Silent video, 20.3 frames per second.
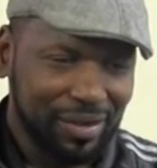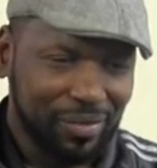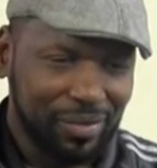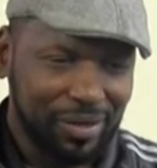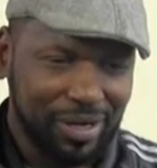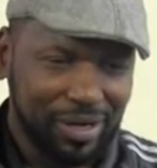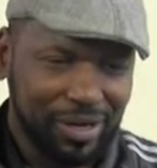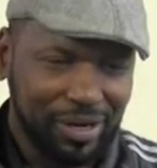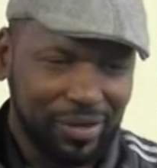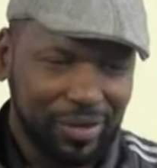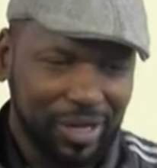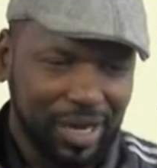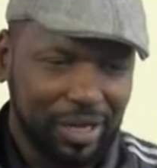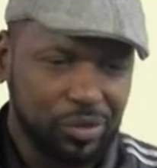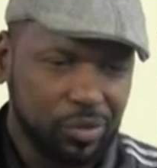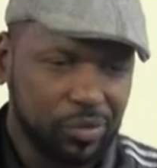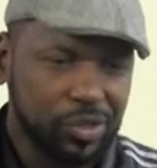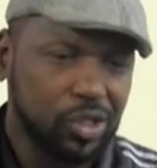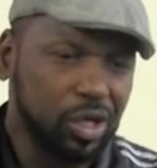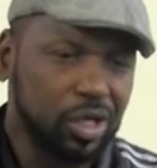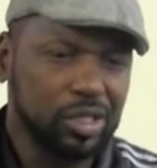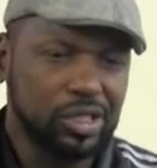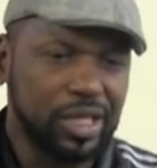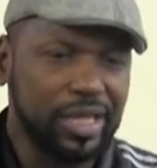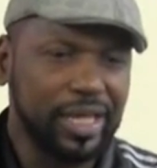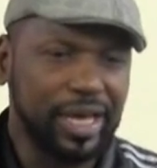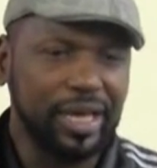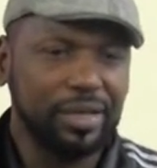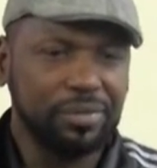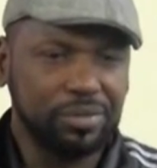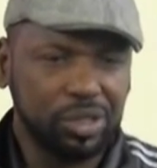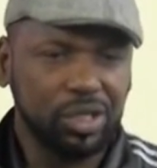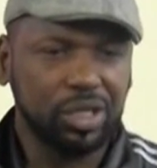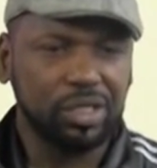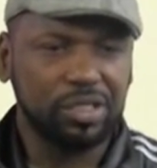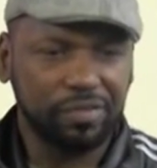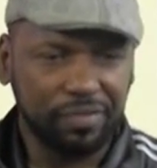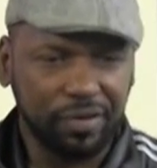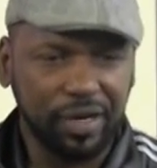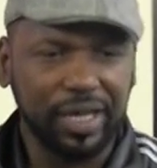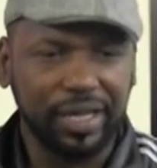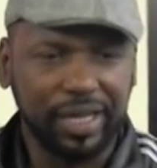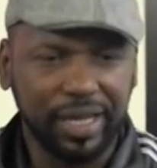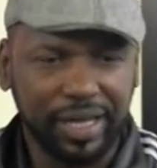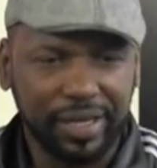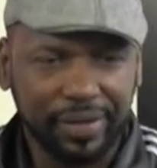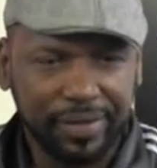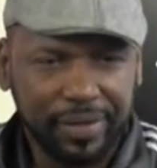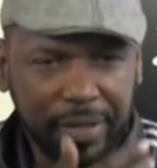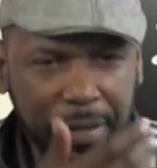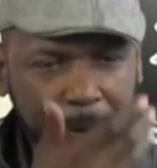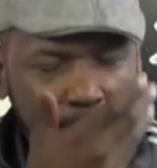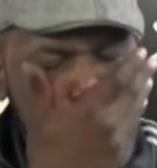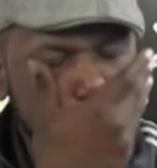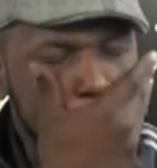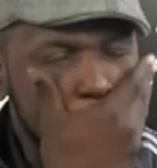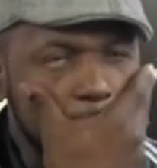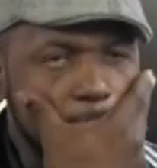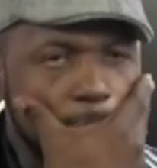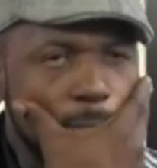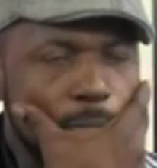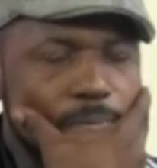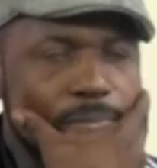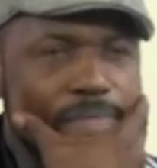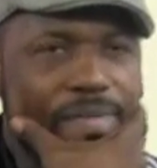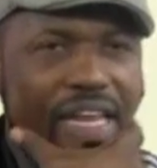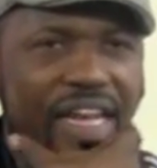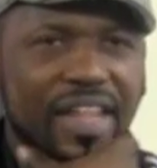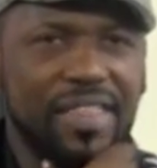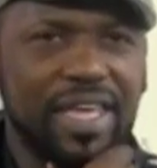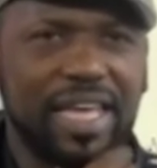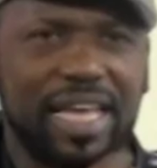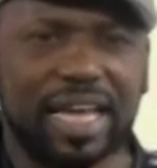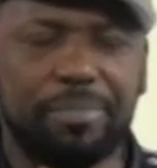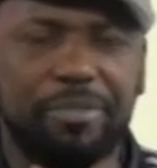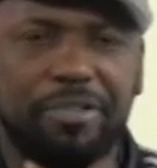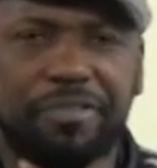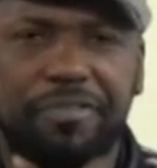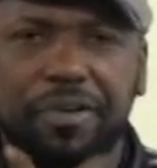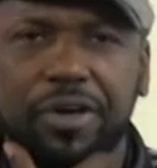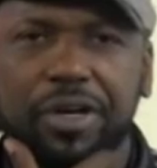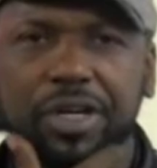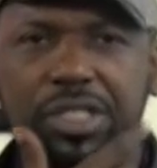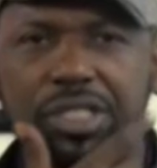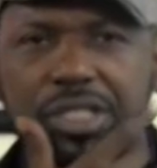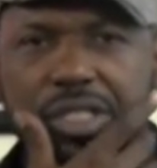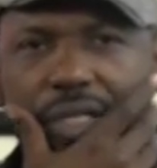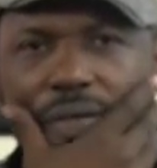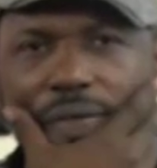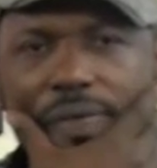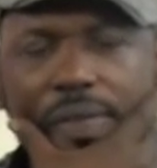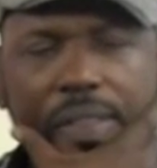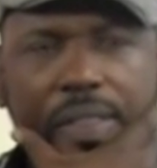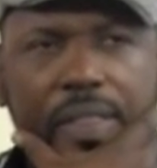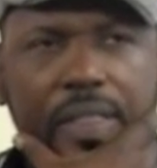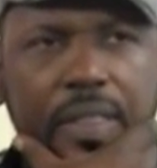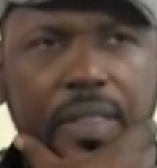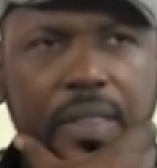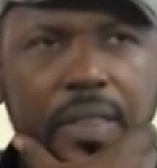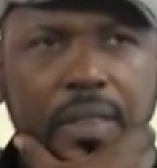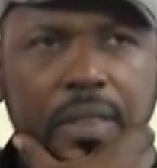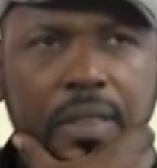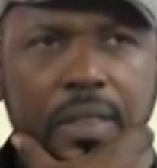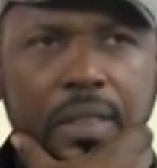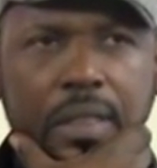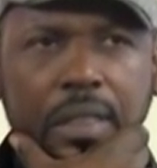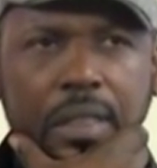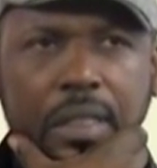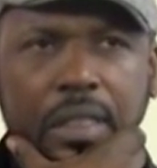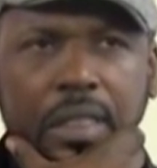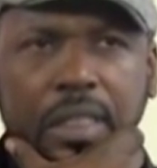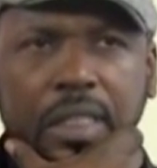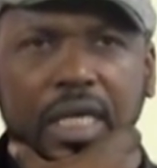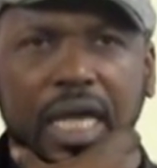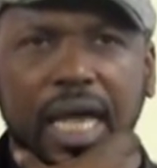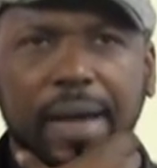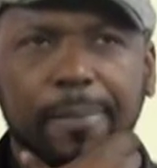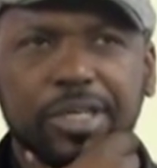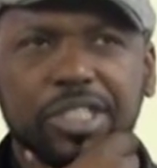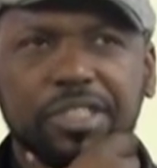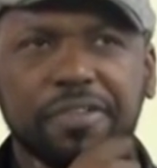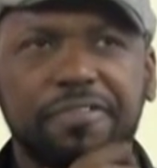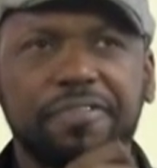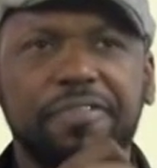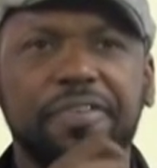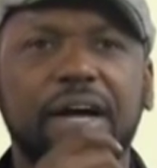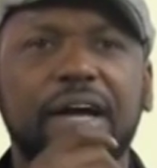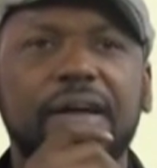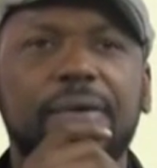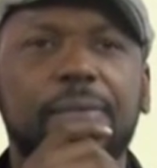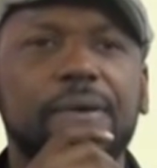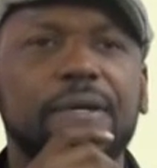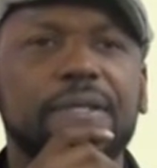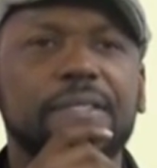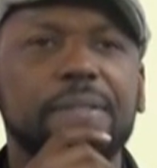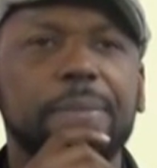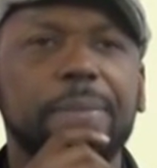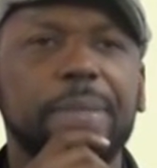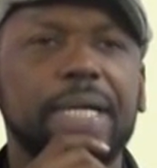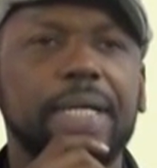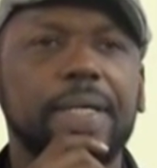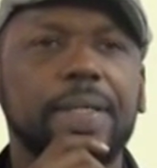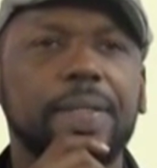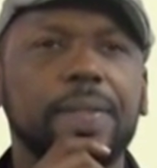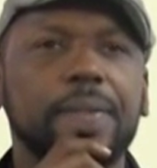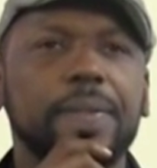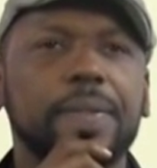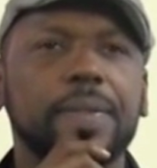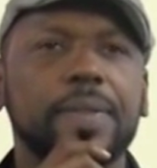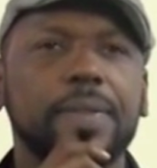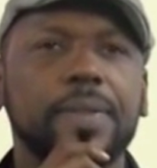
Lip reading: what did I do? Yeah, so we started fighting there. And I think I had my first amateur fight when I was about